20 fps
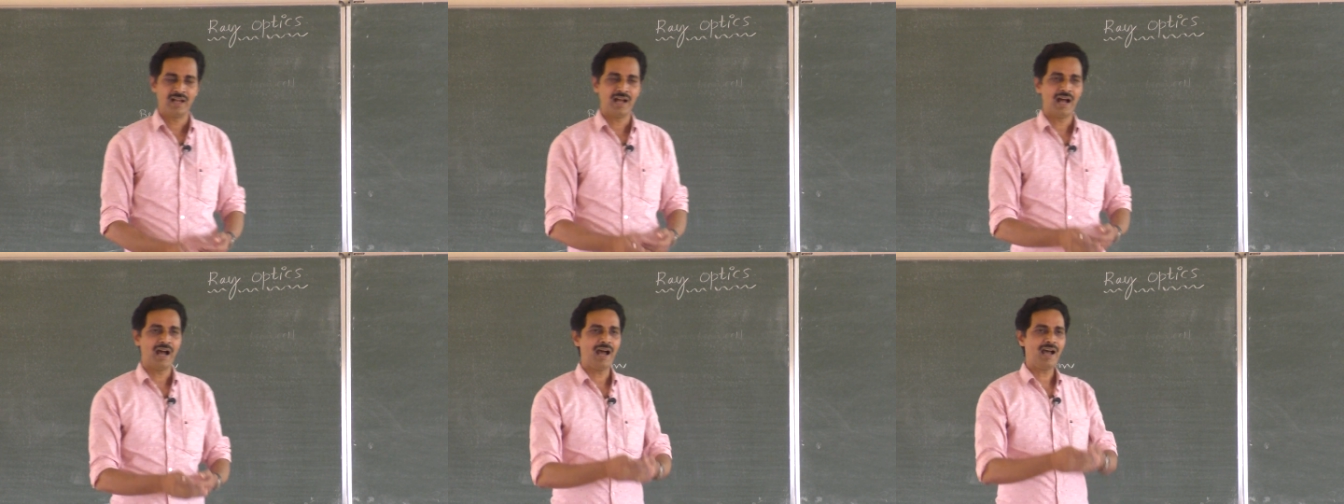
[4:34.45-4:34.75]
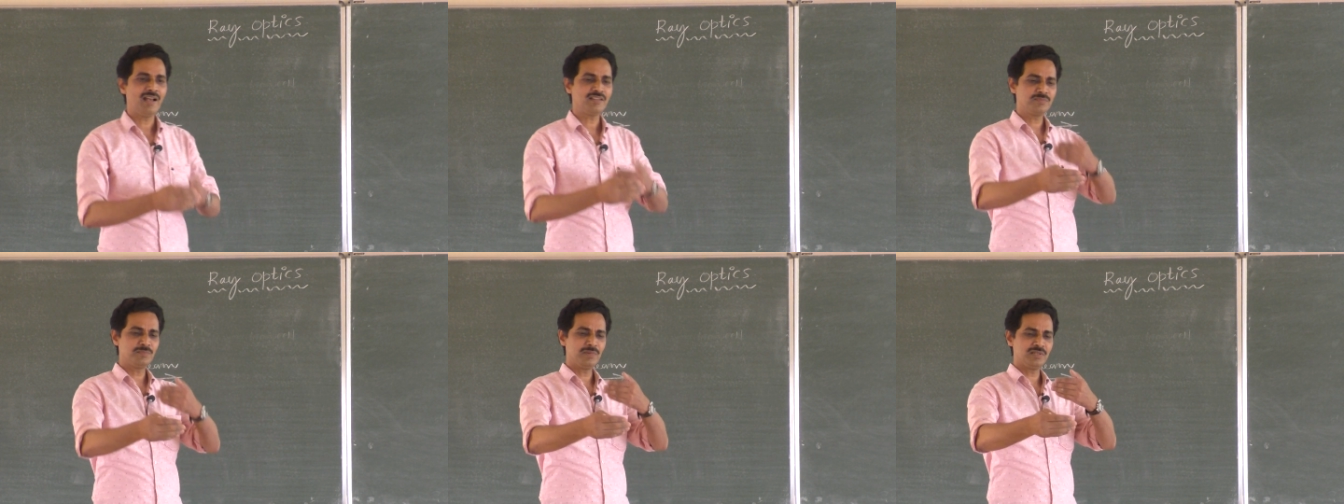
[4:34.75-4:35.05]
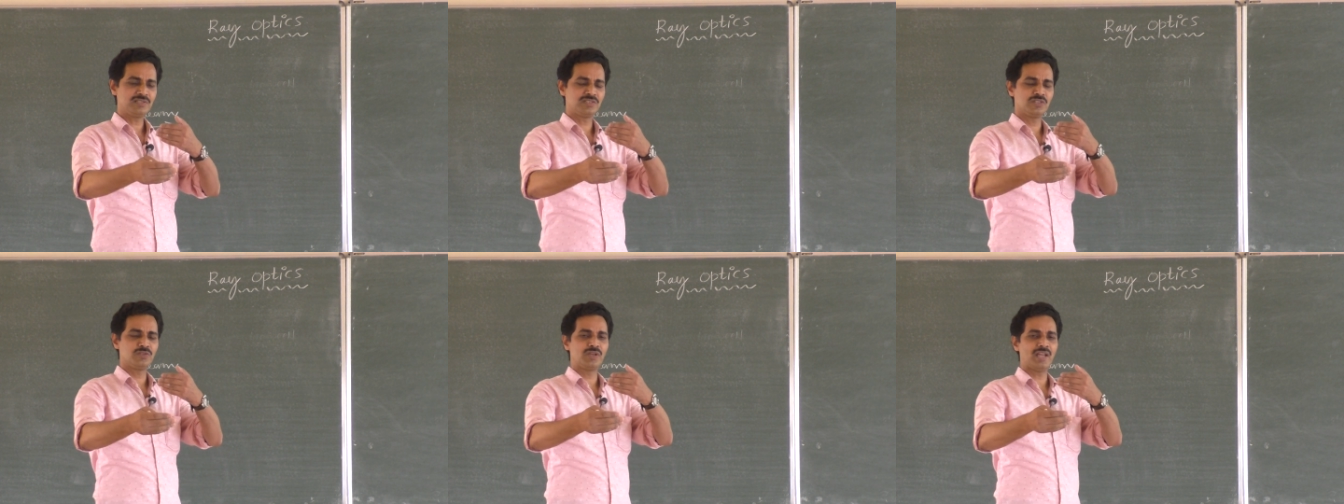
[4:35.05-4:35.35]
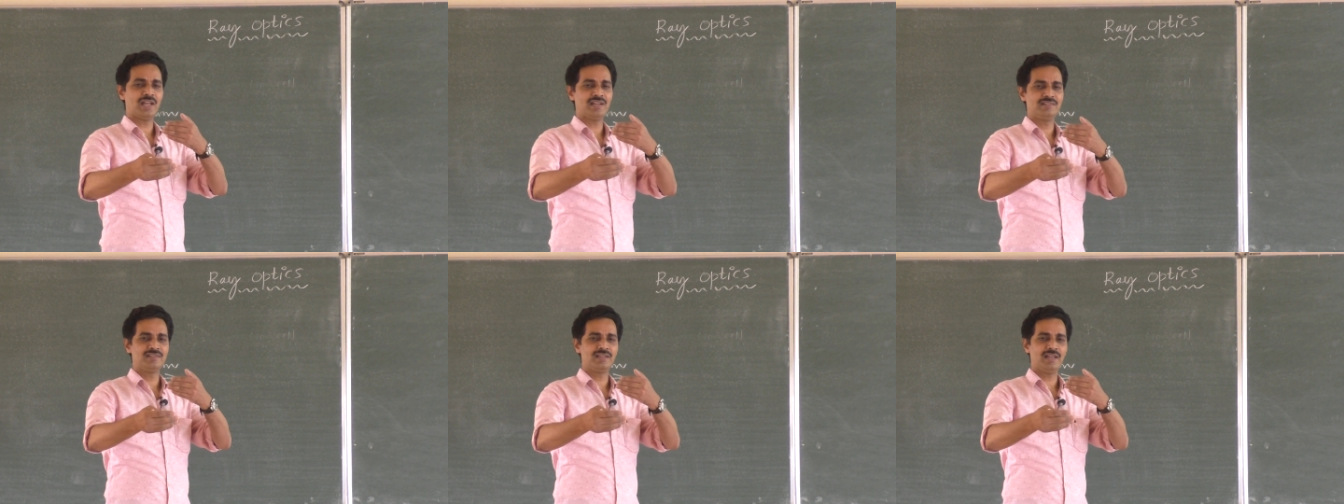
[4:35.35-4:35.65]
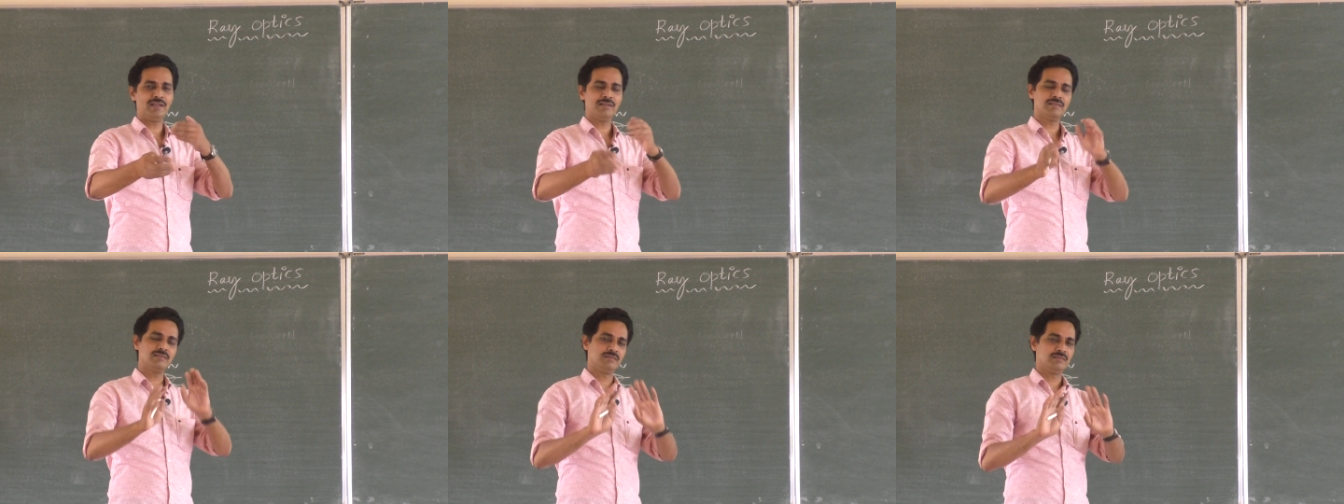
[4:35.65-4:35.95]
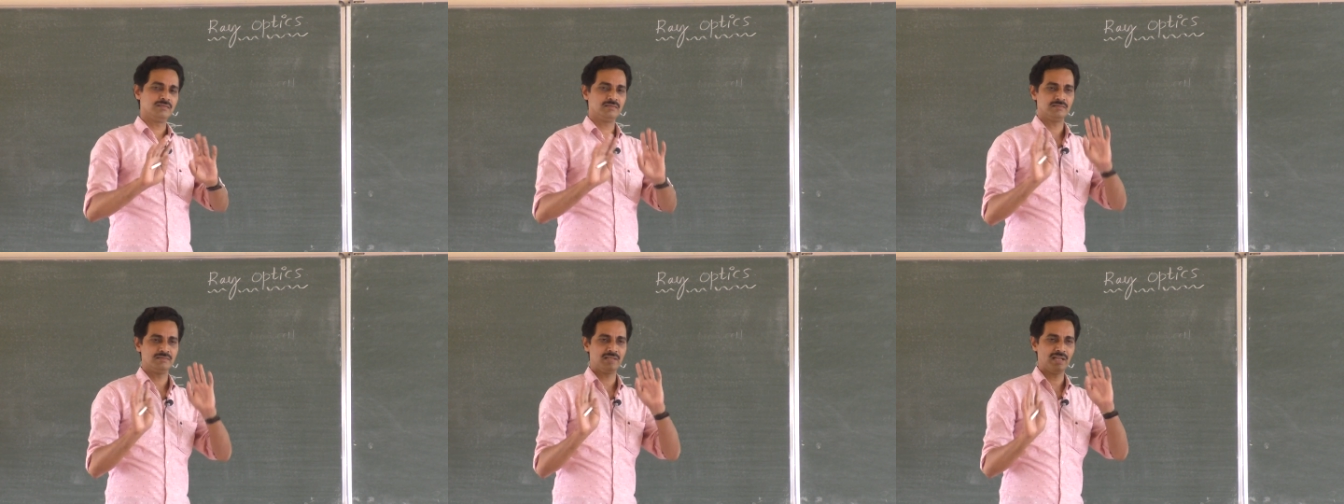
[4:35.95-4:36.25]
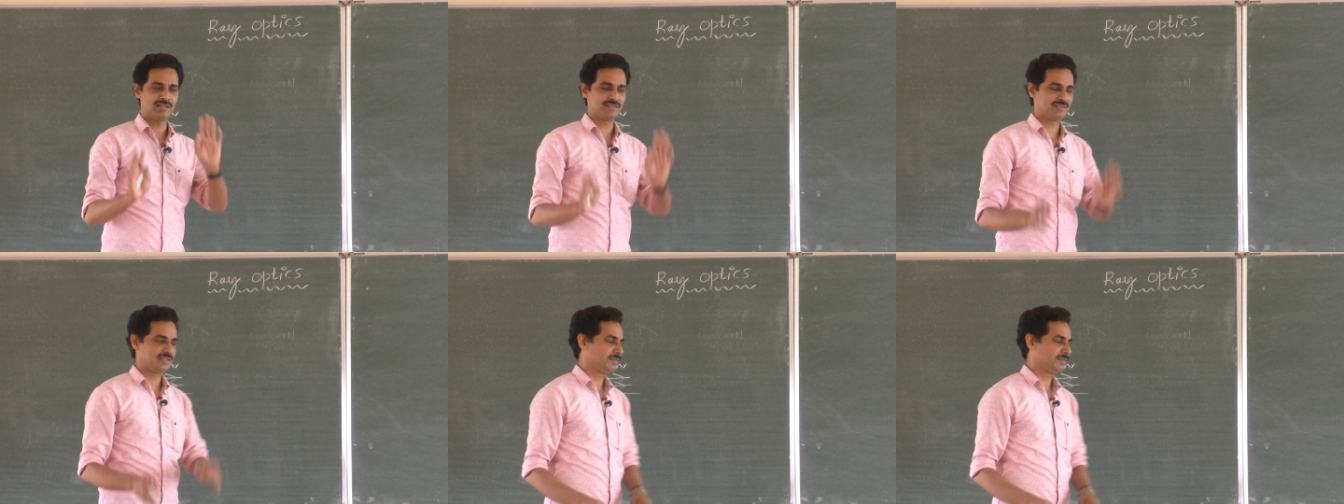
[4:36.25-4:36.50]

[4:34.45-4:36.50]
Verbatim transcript: As much you can take, that is,